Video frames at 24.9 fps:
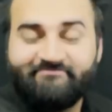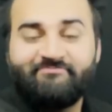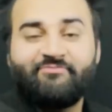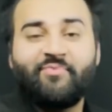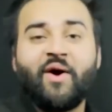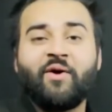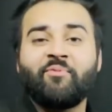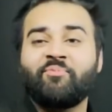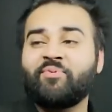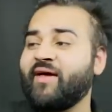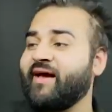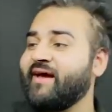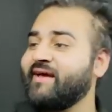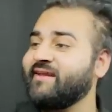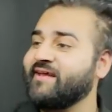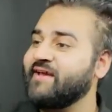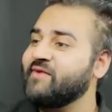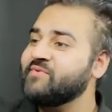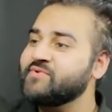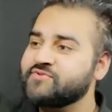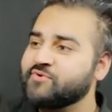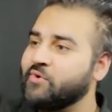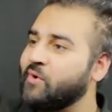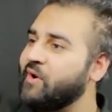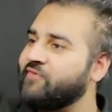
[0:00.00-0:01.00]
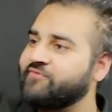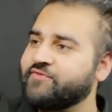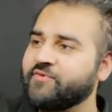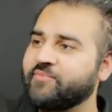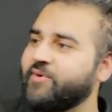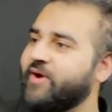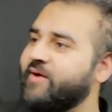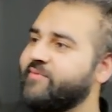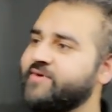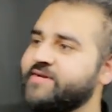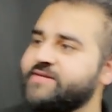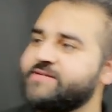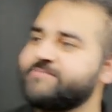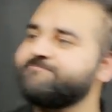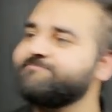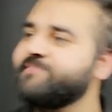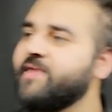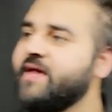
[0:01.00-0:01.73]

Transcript: Well played. It was all off the primaries.